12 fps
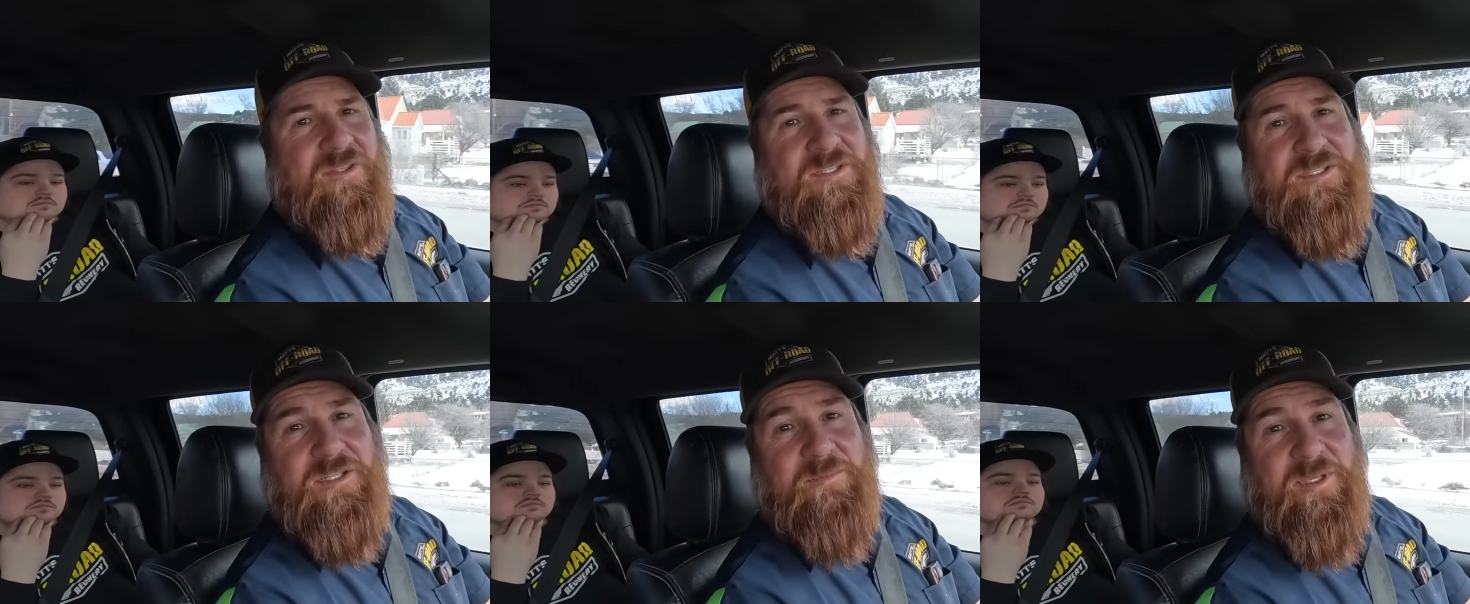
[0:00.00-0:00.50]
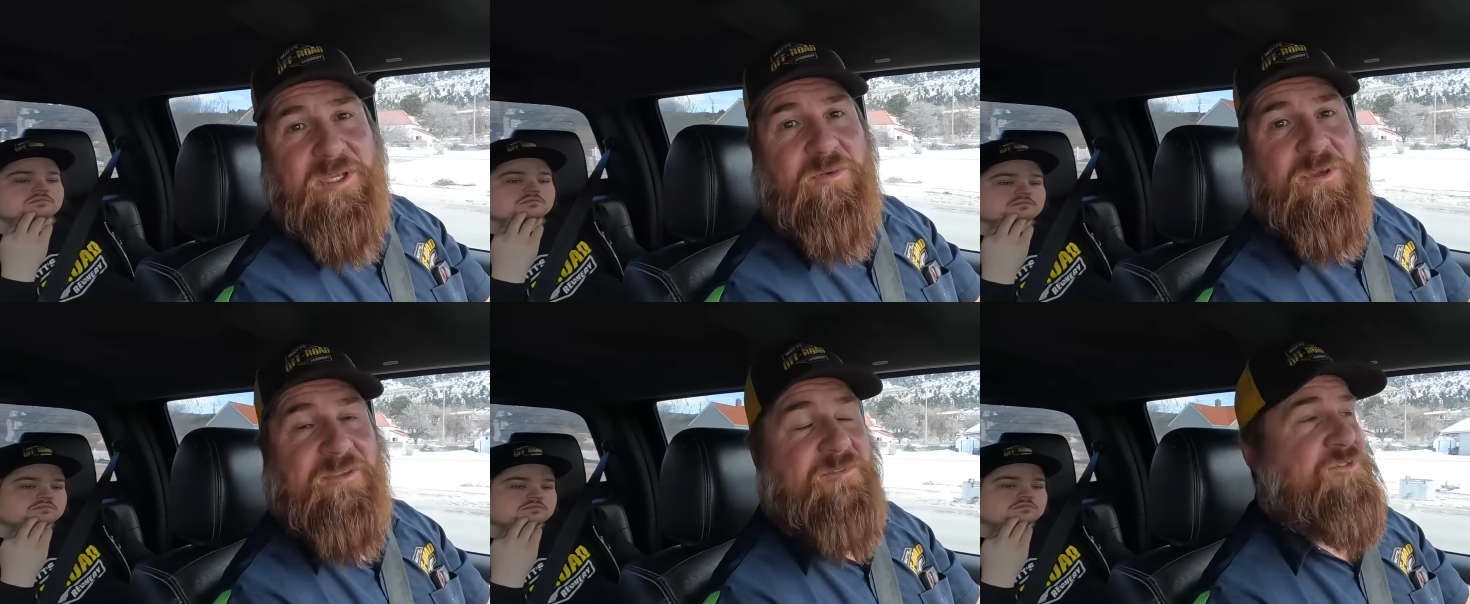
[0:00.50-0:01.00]
Speaker 1: This is going to be a
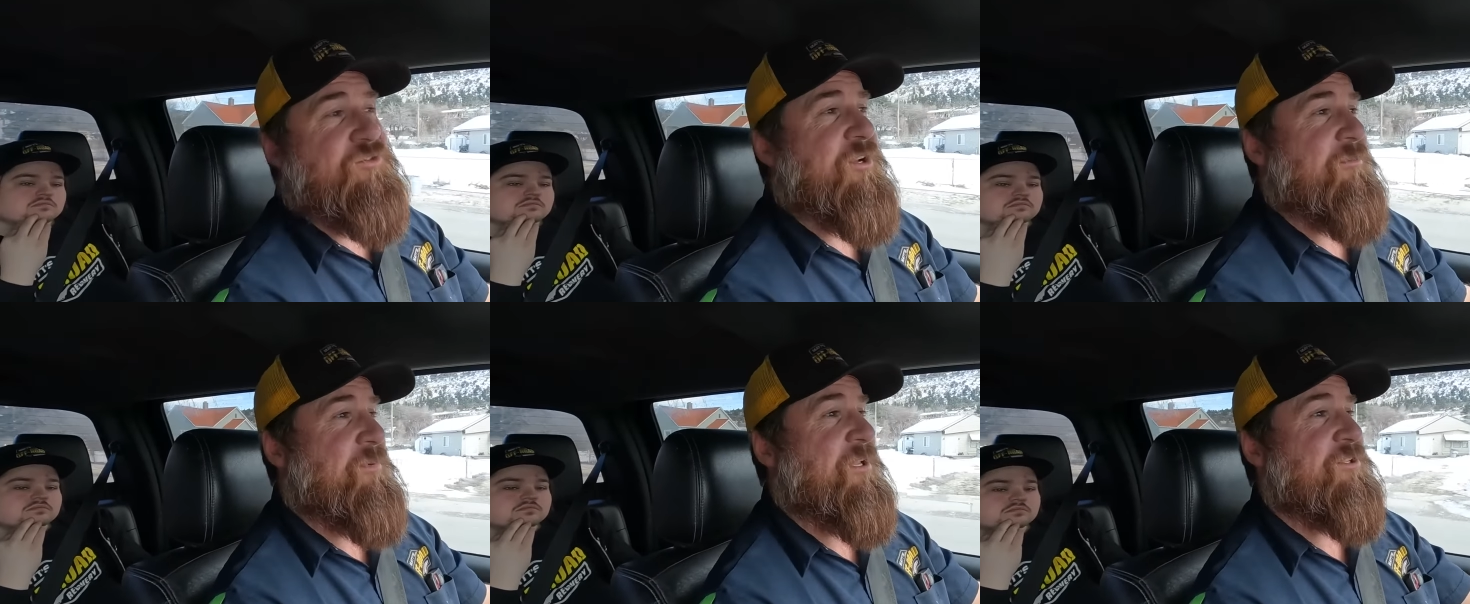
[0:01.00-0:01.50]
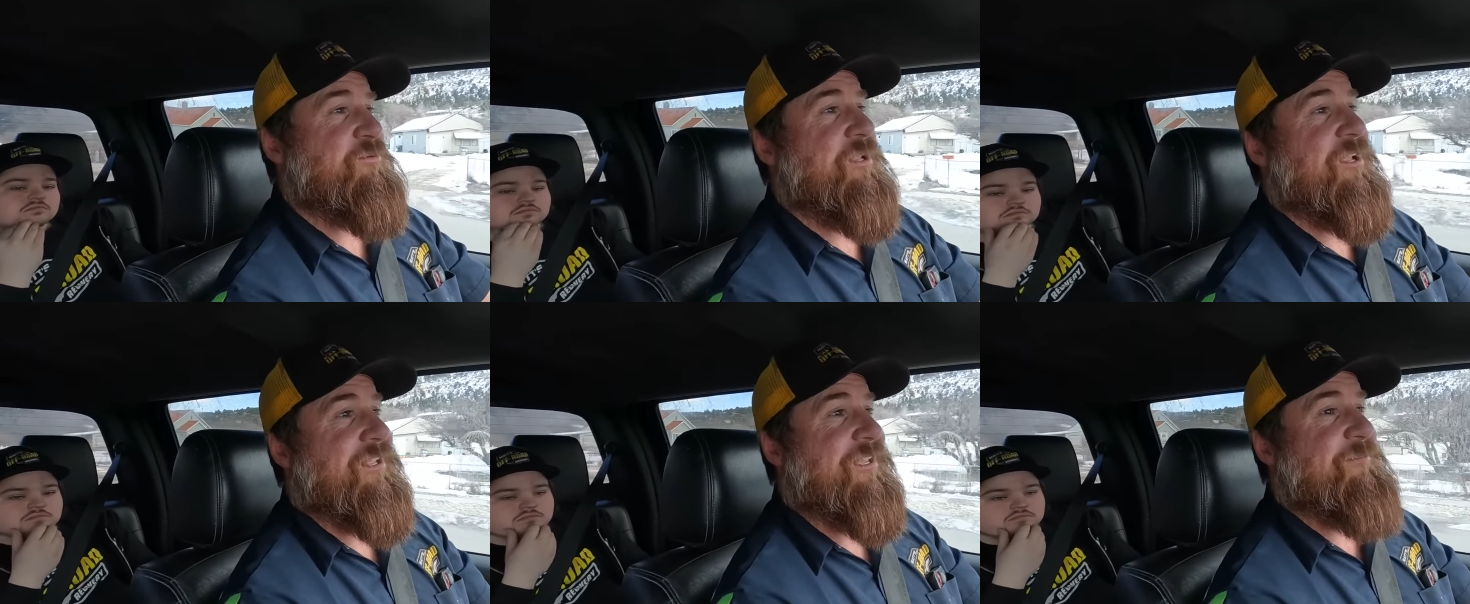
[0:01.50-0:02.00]
quick trip because we
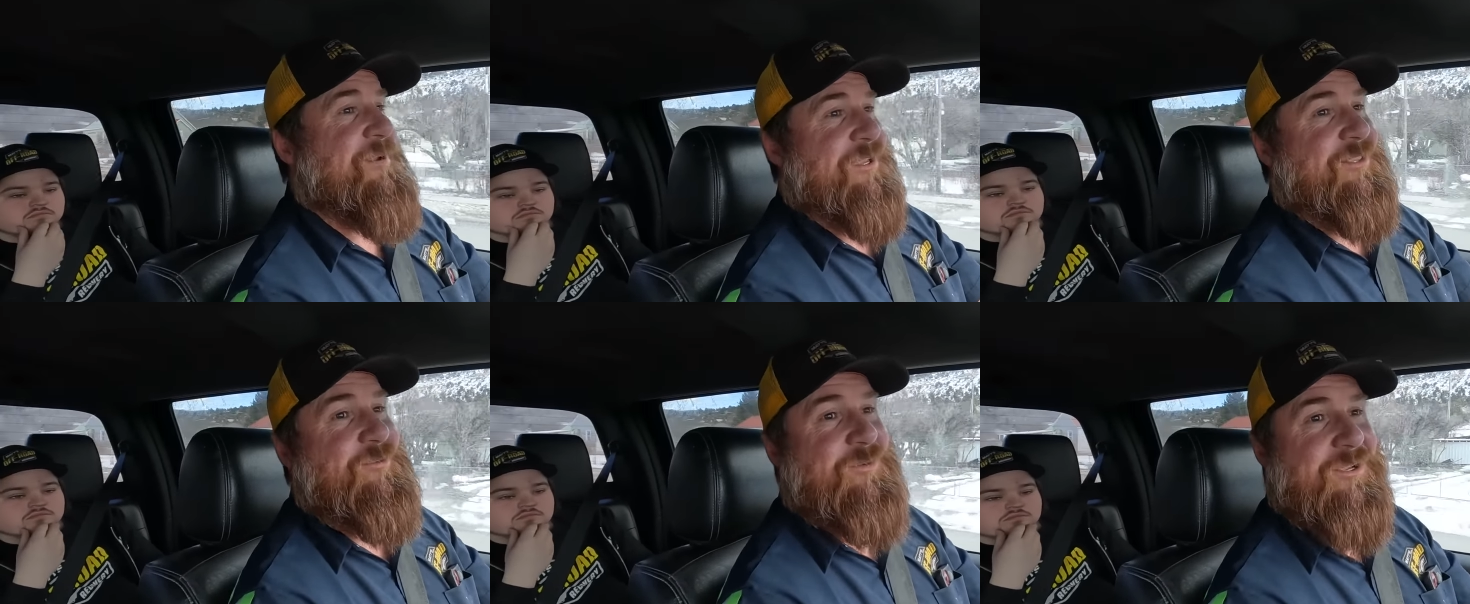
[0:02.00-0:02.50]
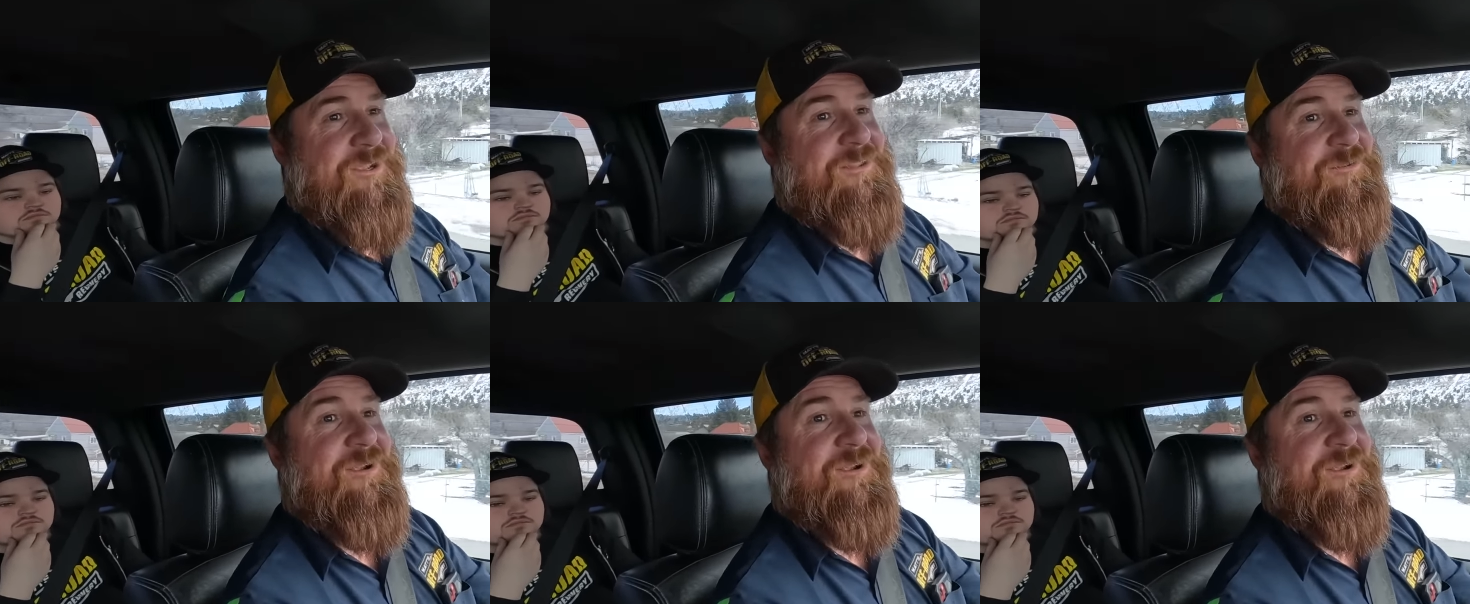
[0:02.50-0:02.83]
got to get back to work on the